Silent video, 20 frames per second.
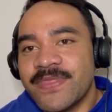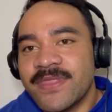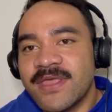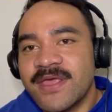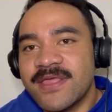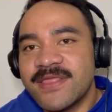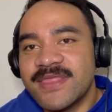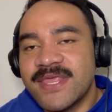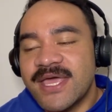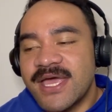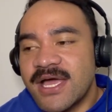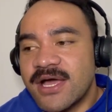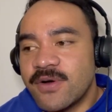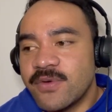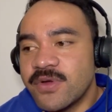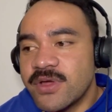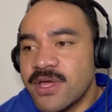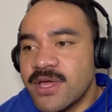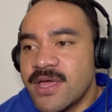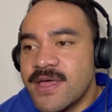Now,
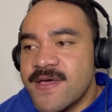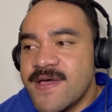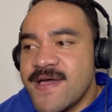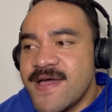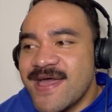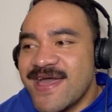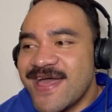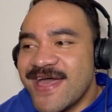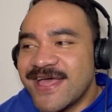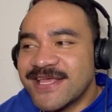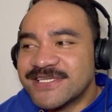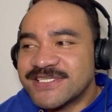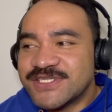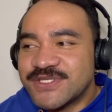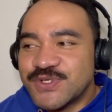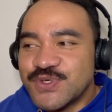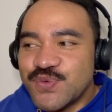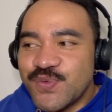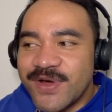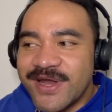as
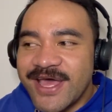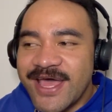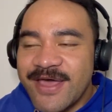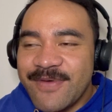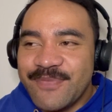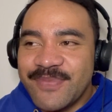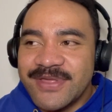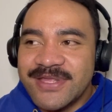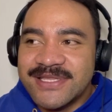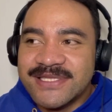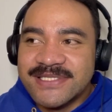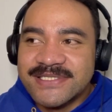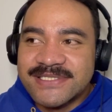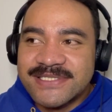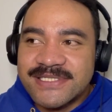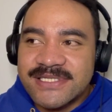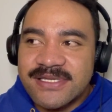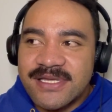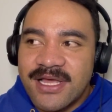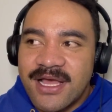to what
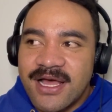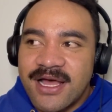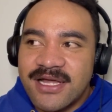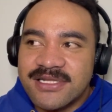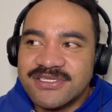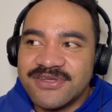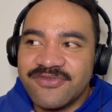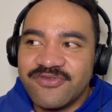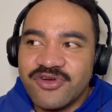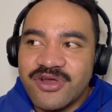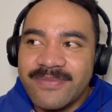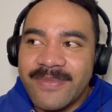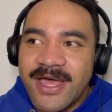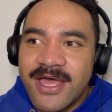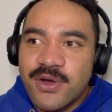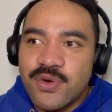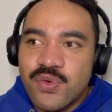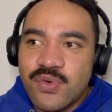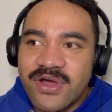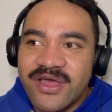happens to
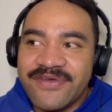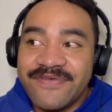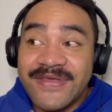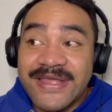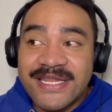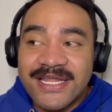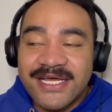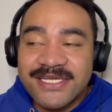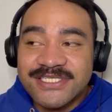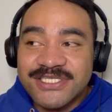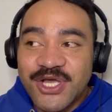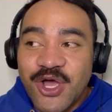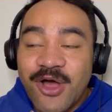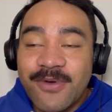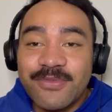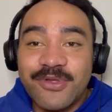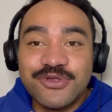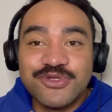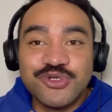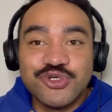Fremantle, if he does go, I'm
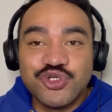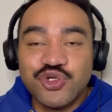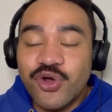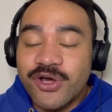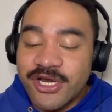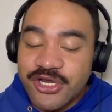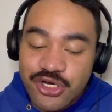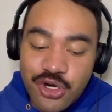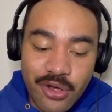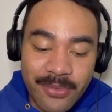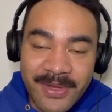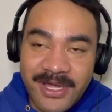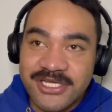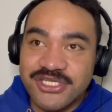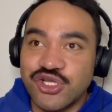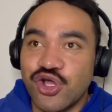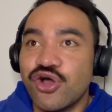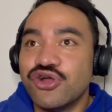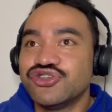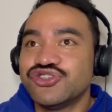not too sure. I don't know about his
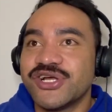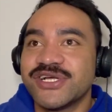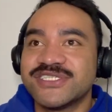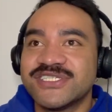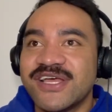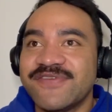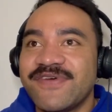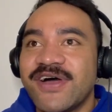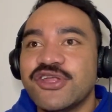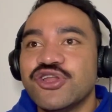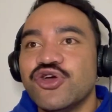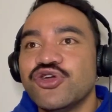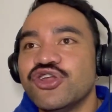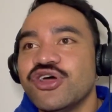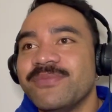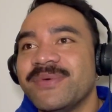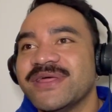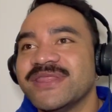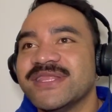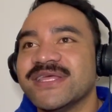contract stuff. I don't know
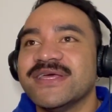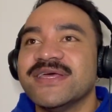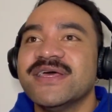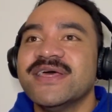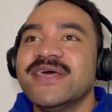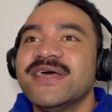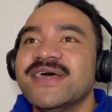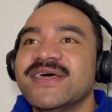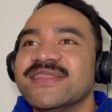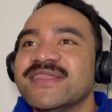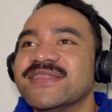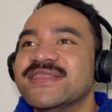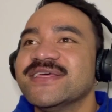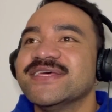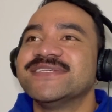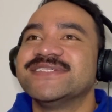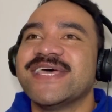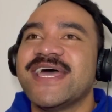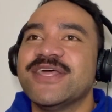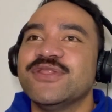about the
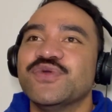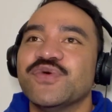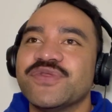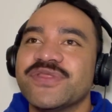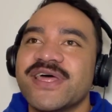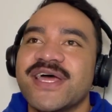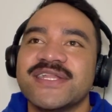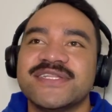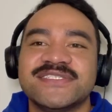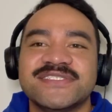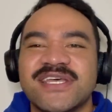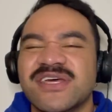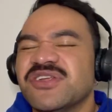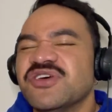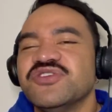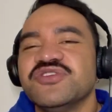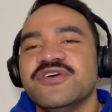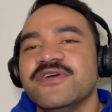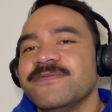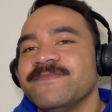this and all that. So I
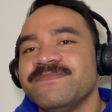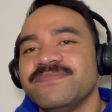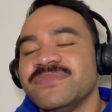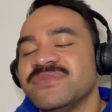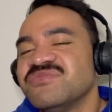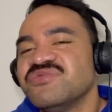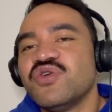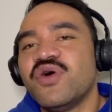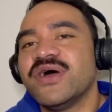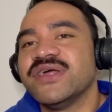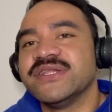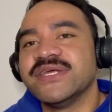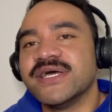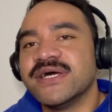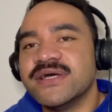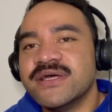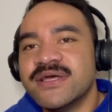don't know. No idea.